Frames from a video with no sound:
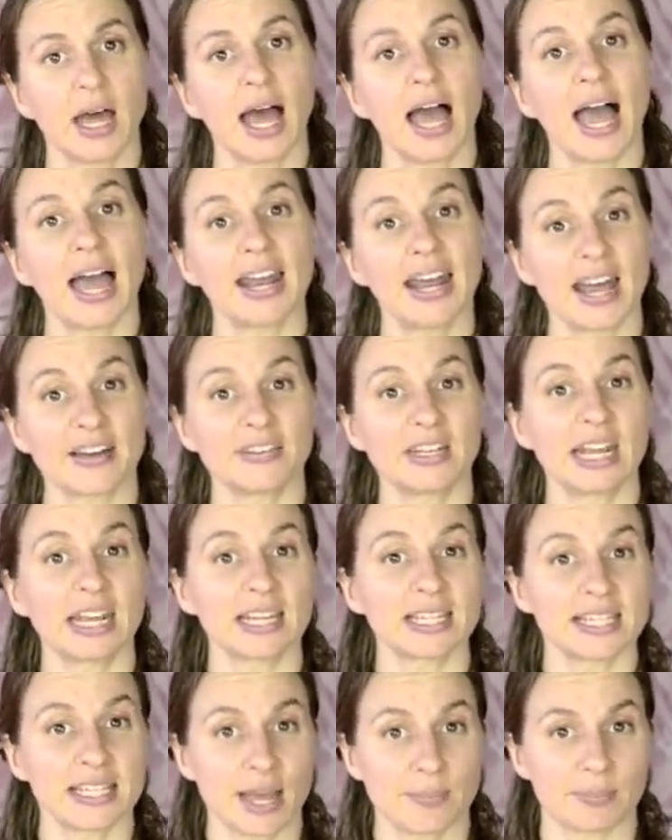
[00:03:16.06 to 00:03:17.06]
And have an
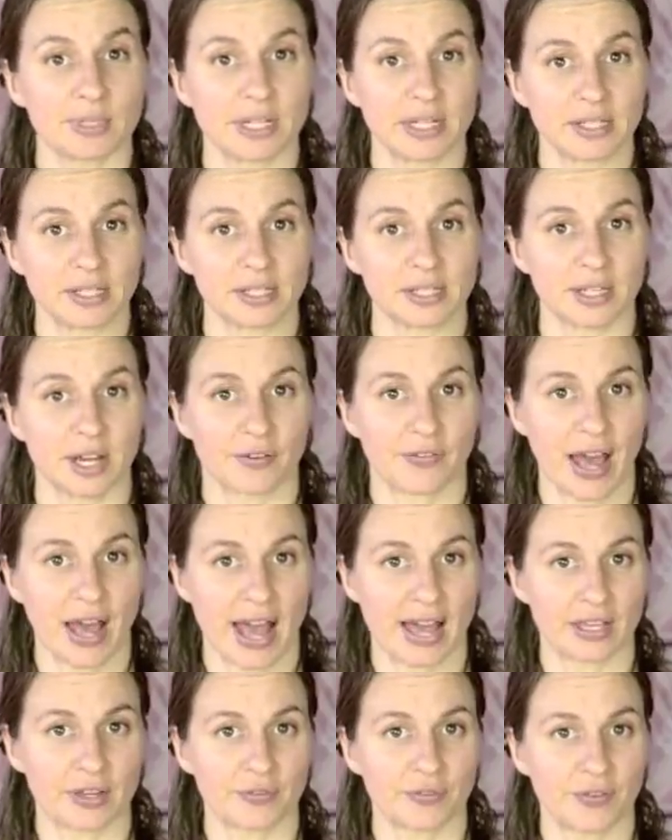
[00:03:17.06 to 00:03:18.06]
acceptance of how
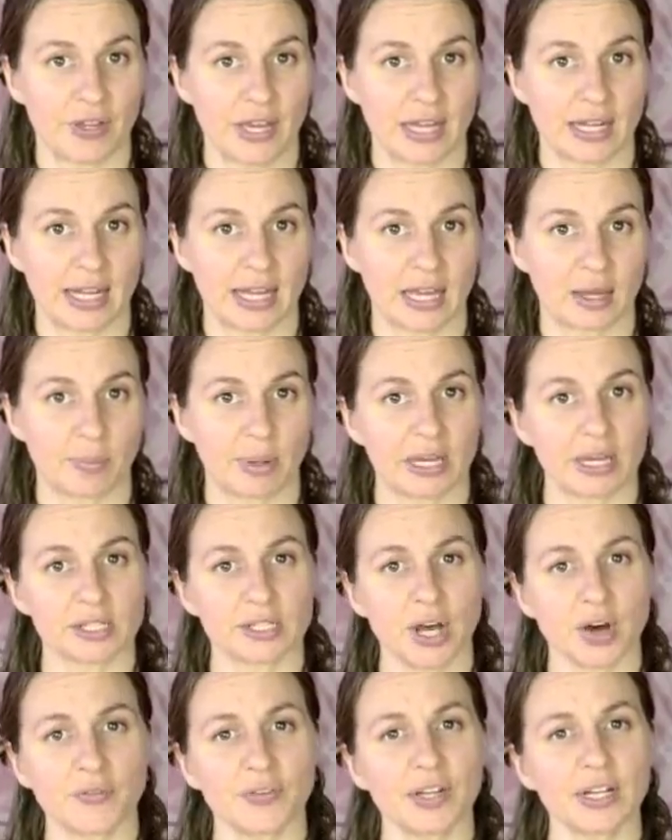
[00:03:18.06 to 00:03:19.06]
you're feeling. Because
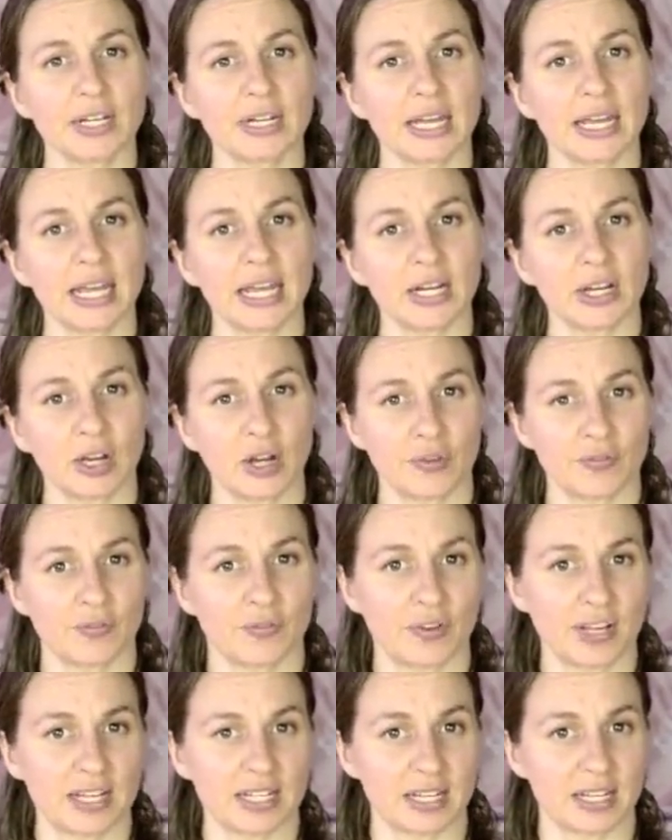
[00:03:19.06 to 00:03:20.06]
often in a
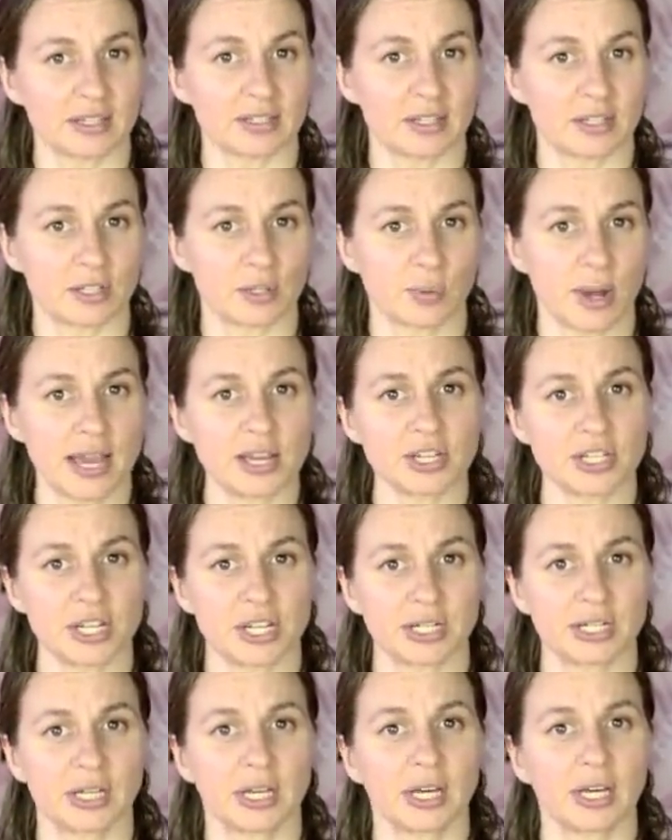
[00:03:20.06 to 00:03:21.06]
conflicting
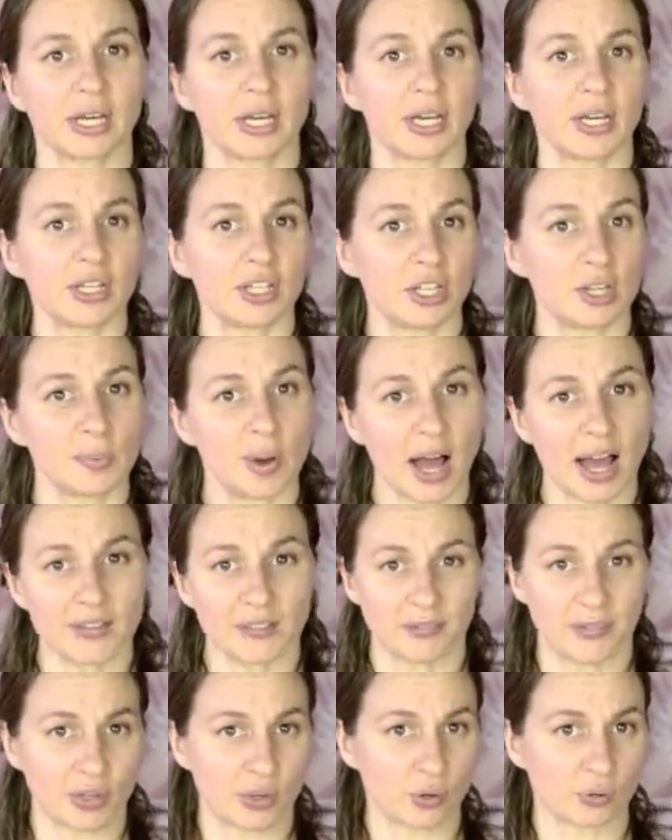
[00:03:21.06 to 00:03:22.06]
situation, you might
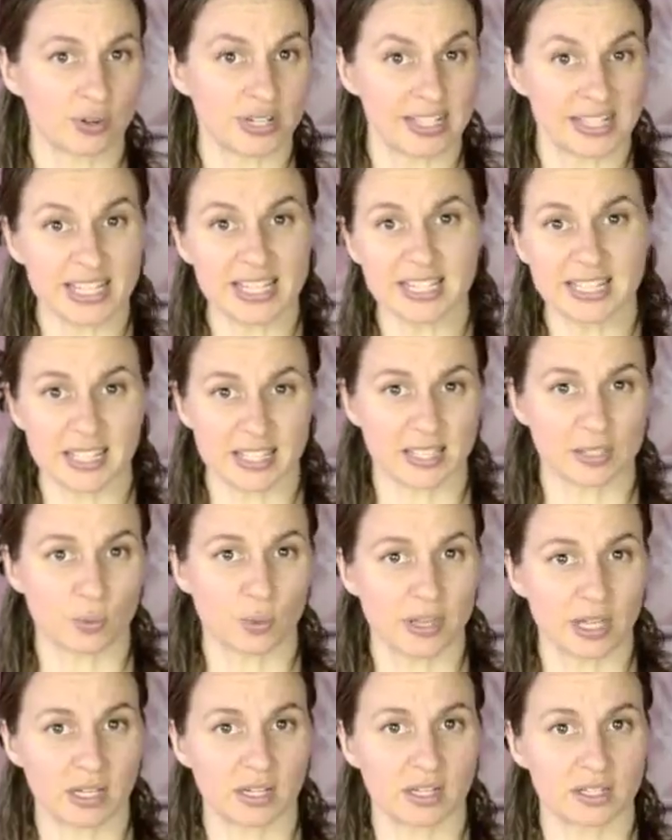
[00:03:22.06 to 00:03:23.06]
feel resistance
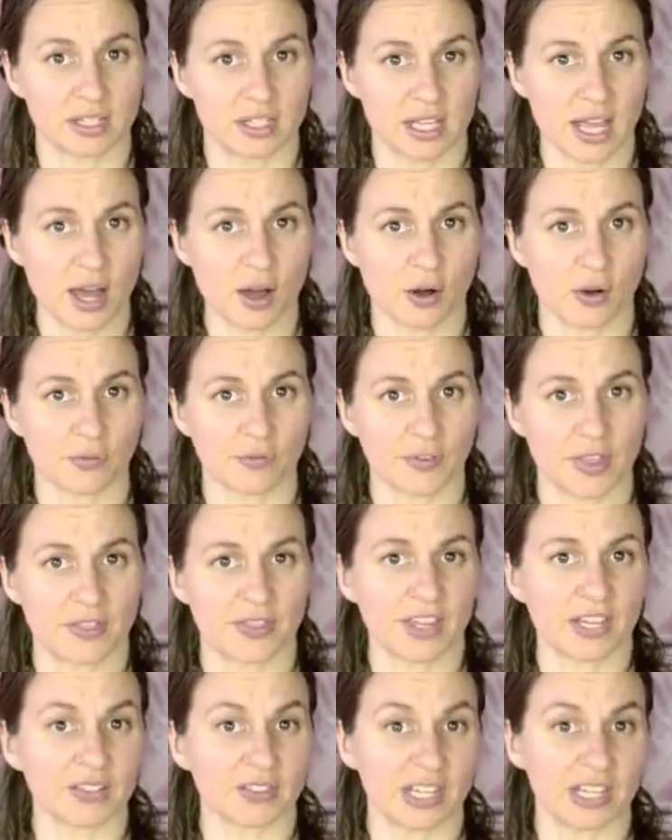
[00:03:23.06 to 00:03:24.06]
within yourself and
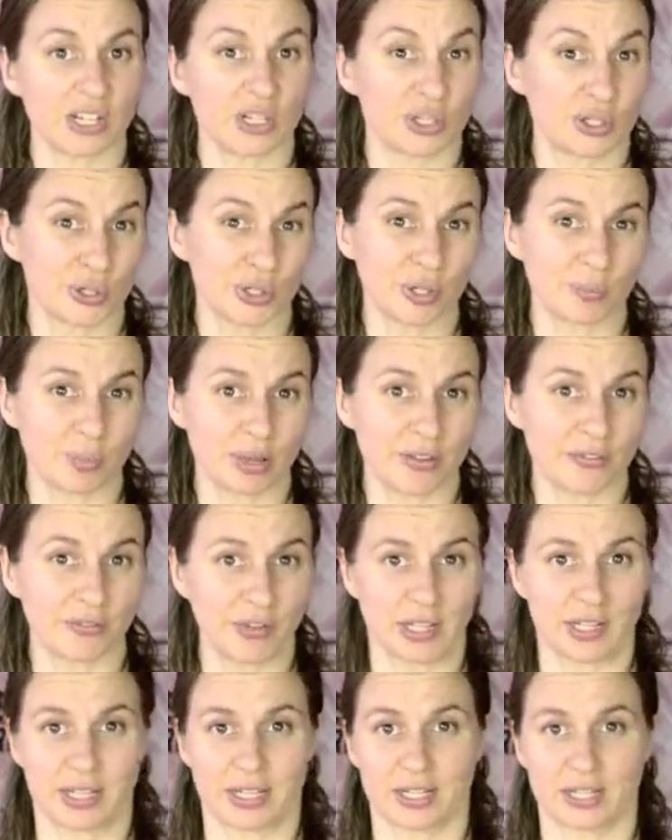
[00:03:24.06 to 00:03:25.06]
think that you shouldn't be
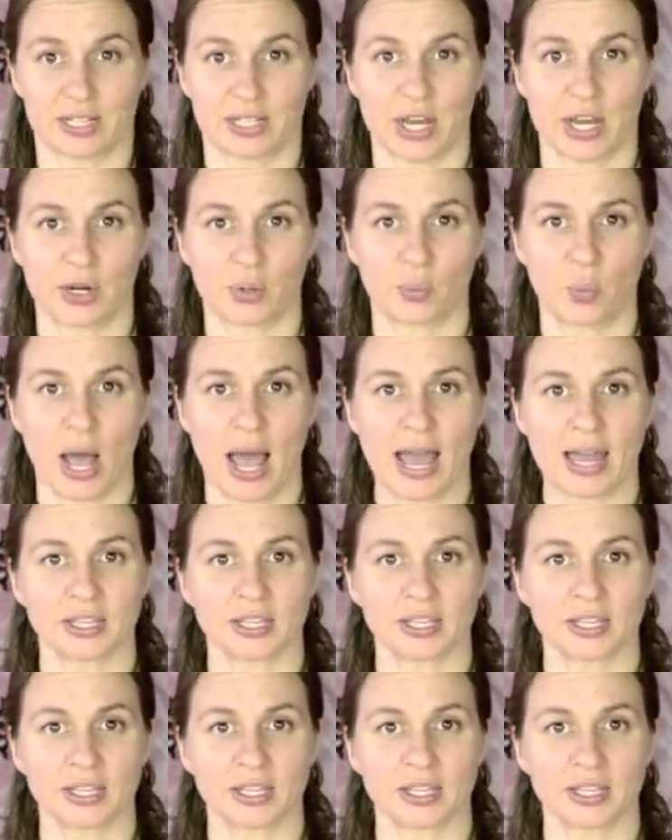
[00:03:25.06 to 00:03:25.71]
feeling a certain way.